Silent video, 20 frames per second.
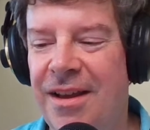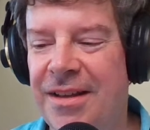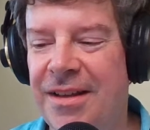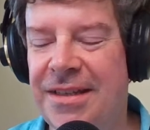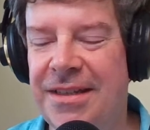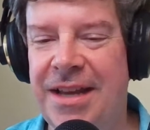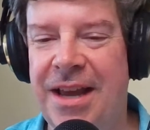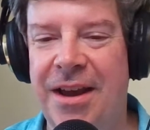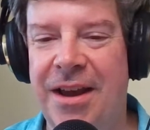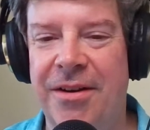
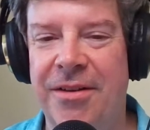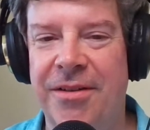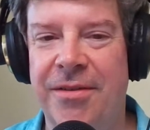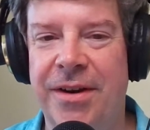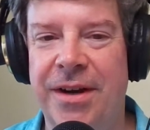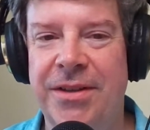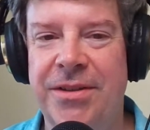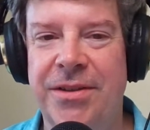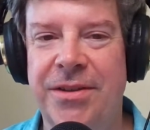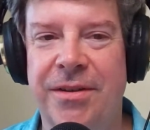sound.
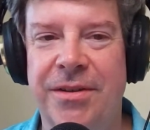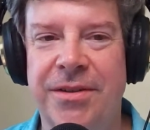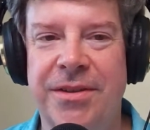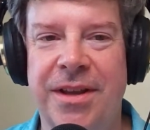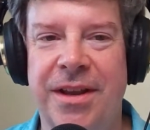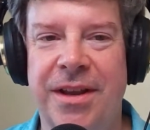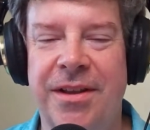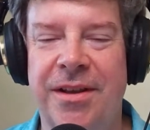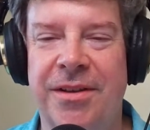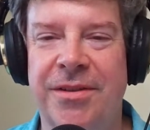All right, so
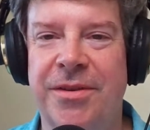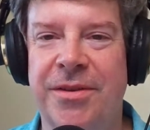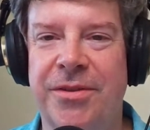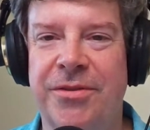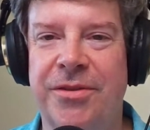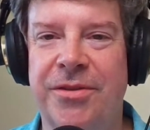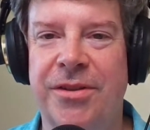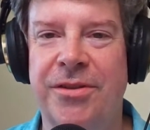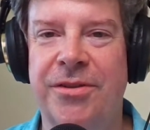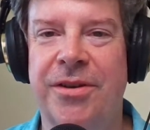
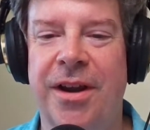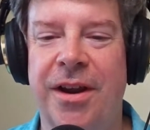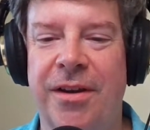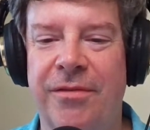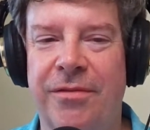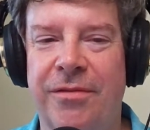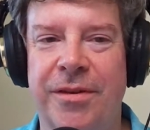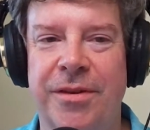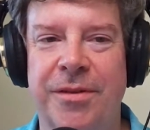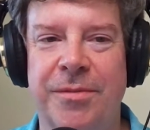let's just try
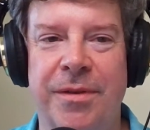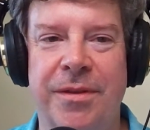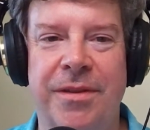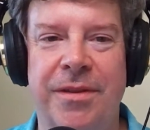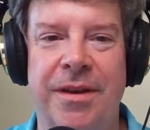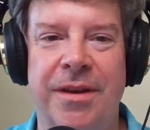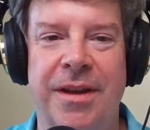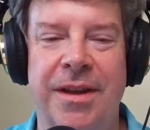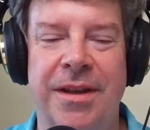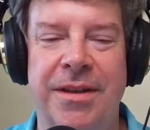it first
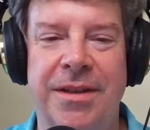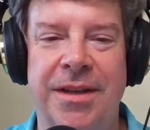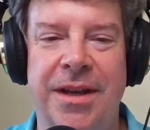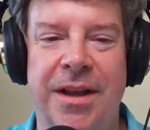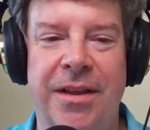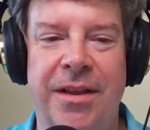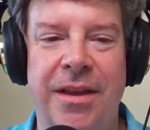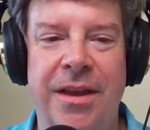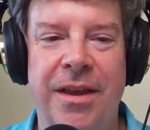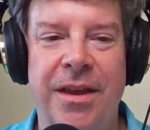with the
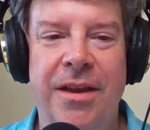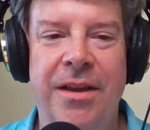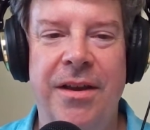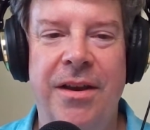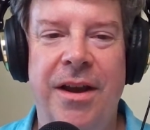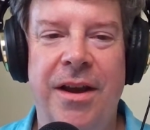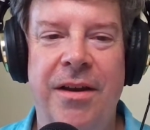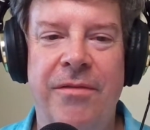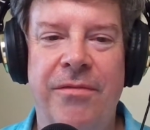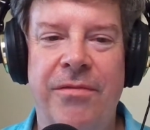Intel.
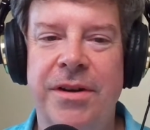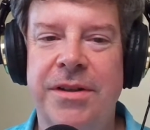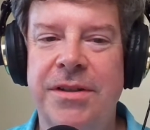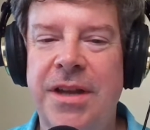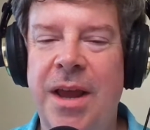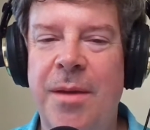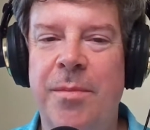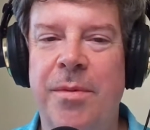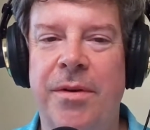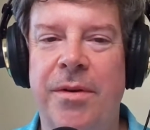For
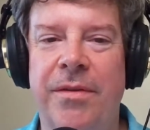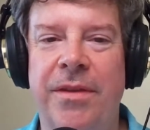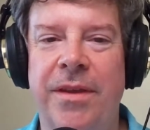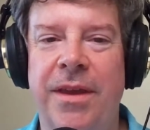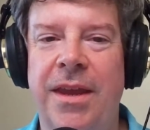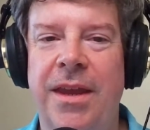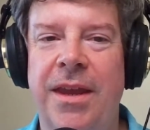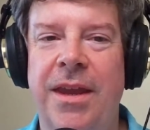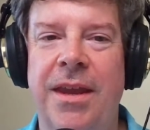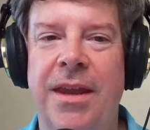example,
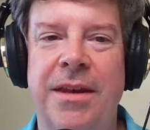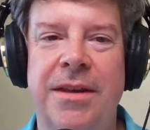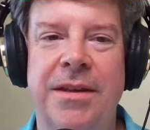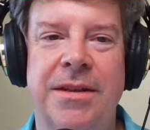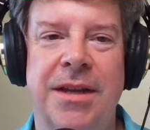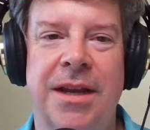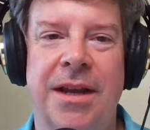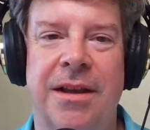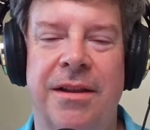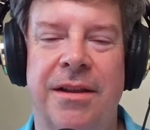the
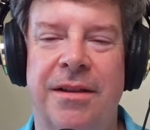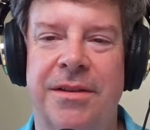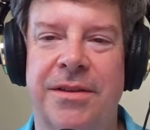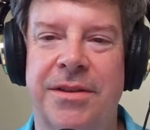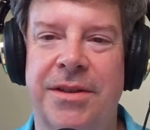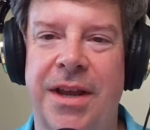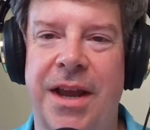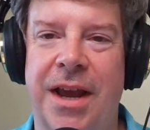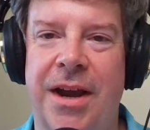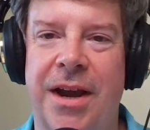Intel
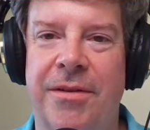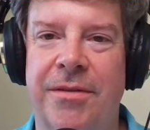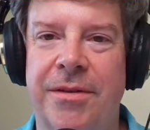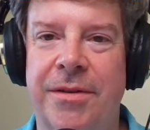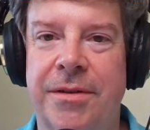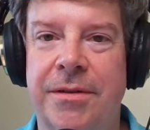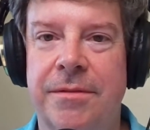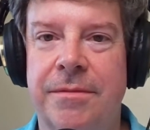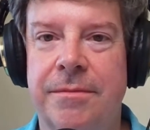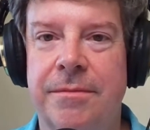
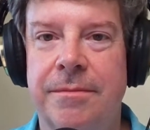sound.